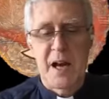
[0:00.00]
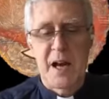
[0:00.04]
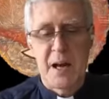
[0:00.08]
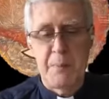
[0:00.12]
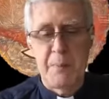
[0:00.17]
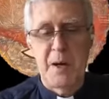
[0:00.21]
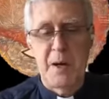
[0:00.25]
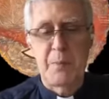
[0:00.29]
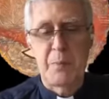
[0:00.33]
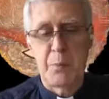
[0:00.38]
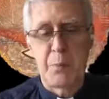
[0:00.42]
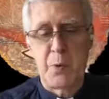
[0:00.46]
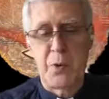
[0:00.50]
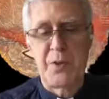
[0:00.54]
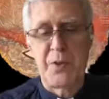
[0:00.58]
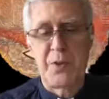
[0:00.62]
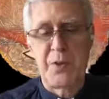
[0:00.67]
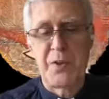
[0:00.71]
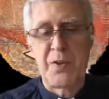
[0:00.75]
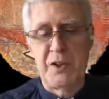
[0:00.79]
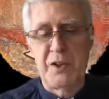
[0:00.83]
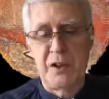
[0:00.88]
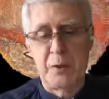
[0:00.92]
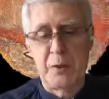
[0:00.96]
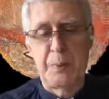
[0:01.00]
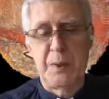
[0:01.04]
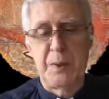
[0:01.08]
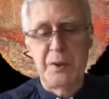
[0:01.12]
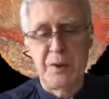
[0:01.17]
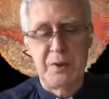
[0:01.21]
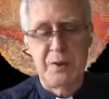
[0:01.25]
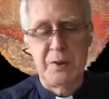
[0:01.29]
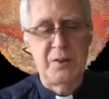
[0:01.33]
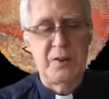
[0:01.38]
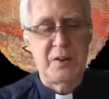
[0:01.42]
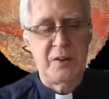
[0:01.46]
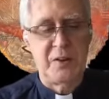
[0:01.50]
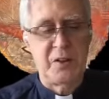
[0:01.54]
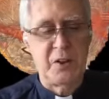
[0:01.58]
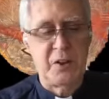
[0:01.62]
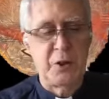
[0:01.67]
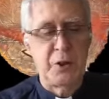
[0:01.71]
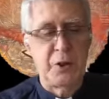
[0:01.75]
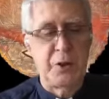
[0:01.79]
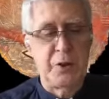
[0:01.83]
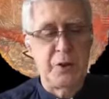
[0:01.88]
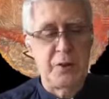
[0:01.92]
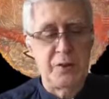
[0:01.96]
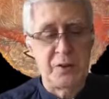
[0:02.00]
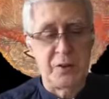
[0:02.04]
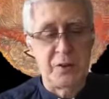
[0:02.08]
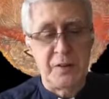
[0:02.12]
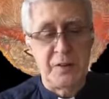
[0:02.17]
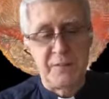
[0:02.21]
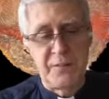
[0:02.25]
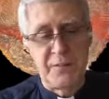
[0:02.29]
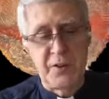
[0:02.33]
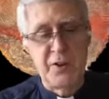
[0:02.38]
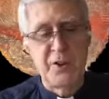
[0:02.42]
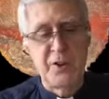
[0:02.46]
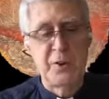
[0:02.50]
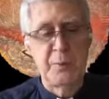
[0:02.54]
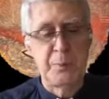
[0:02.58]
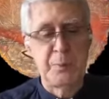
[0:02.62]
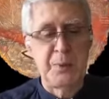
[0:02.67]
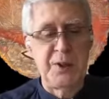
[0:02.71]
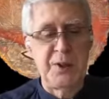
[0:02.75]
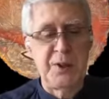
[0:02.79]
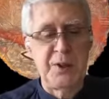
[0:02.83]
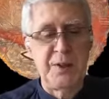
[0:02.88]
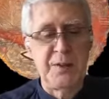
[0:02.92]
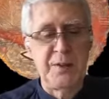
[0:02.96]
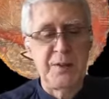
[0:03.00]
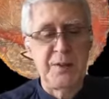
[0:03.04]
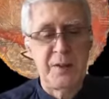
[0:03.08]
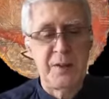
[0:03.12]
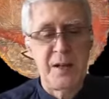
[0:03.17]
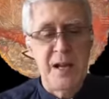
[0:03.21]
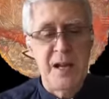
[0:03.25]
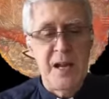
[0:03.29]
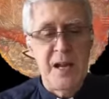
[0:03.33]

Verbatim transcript: come up with conspiracy theories in the first place